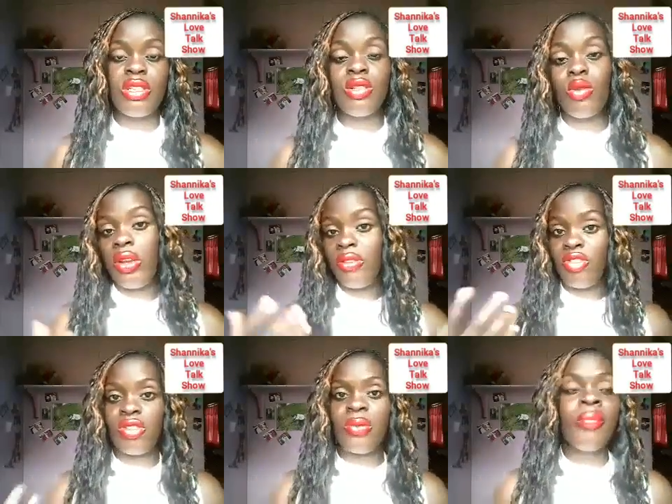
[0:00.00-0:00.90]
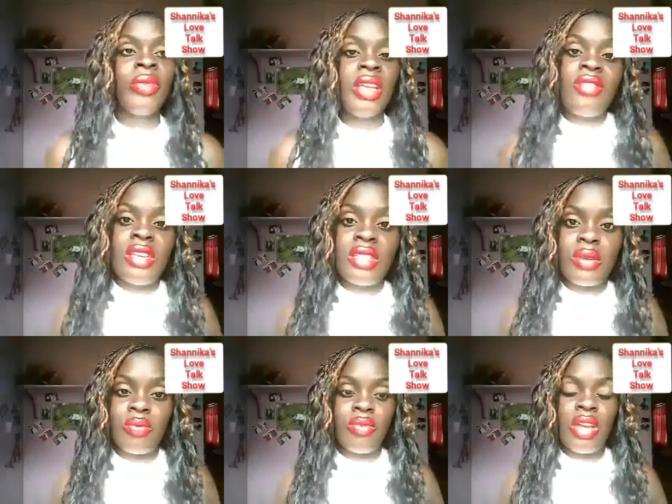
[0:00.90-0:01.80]
So if she, if there's
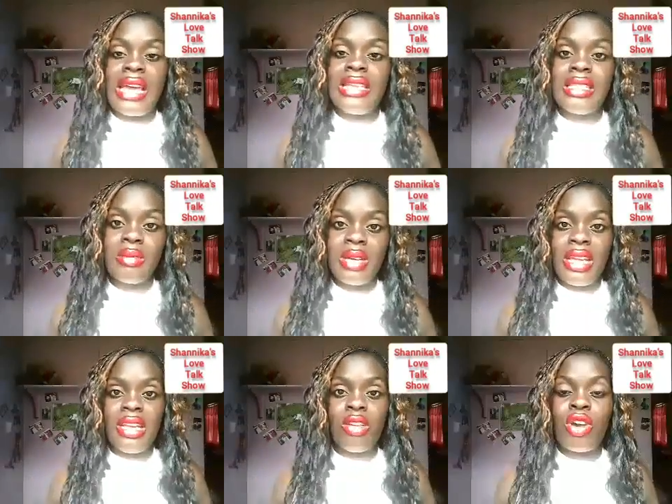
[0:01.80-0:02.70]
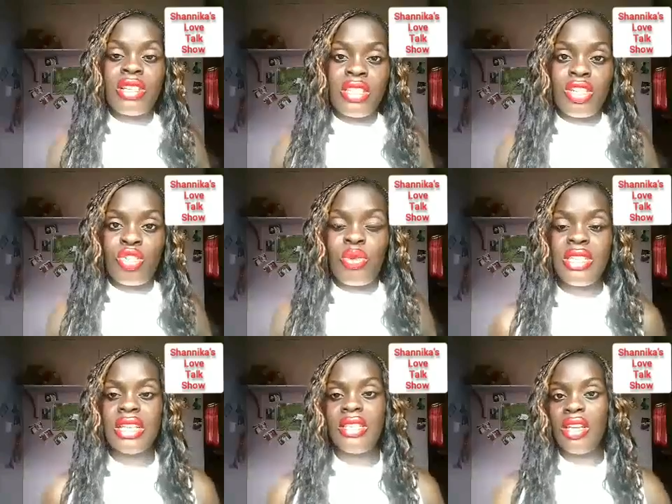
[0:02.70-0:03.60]
a, a handsome guy crossing the
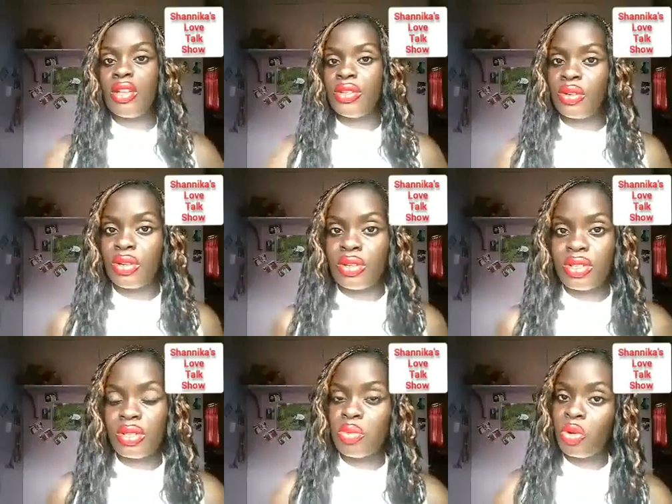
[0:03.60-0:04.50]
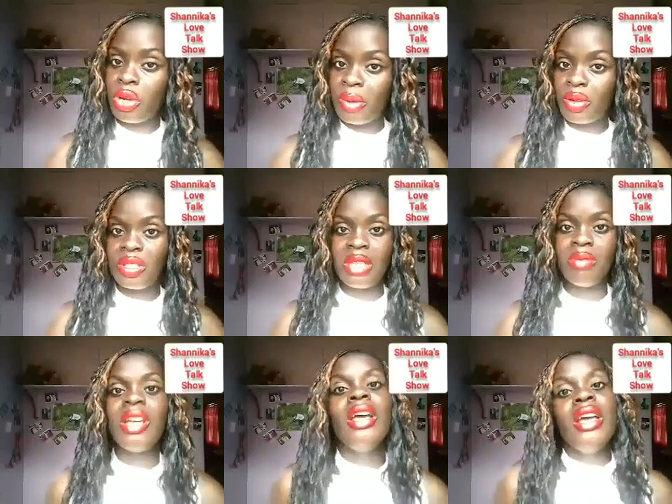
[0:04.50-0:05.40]
street and the other girls spoke about him,